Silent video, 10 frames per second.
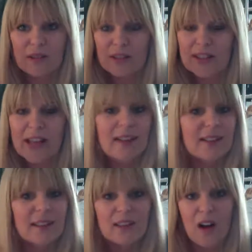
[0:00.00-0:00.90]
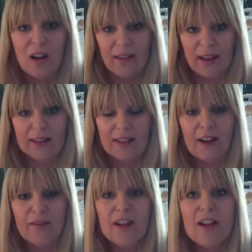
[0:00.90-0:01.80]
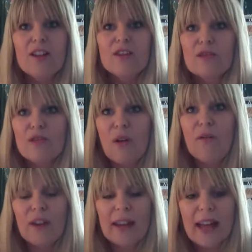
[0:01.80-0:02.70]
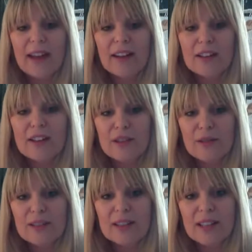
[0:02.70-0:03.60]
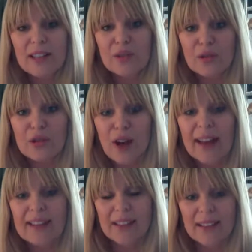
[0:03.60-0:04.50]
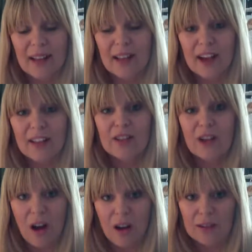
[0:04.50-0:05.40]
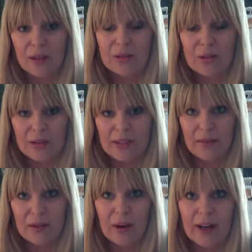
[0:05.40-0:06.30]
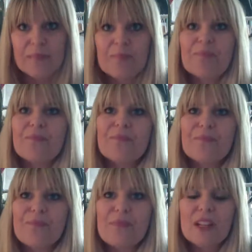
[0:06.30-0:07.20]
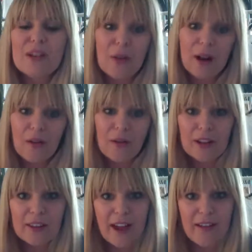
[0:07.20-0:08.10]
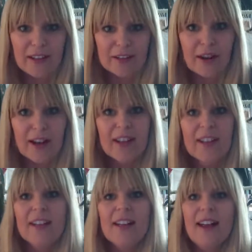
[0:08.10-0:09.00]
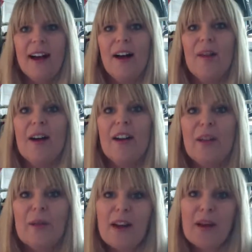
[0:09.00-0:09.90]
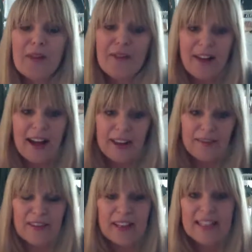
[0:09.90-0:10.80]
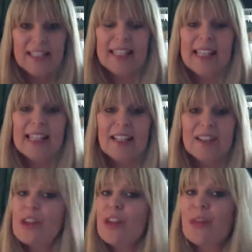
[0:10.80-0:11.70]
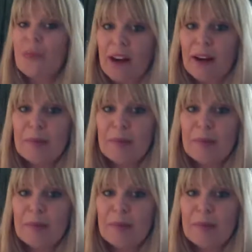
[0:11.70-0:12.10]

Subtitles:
sizes, all of that stuff. So don't forget to use the sites you were trying to sell on to also source inventory. You don't want to overlook the obvious, right? Another one, number 5, is ThreadUp.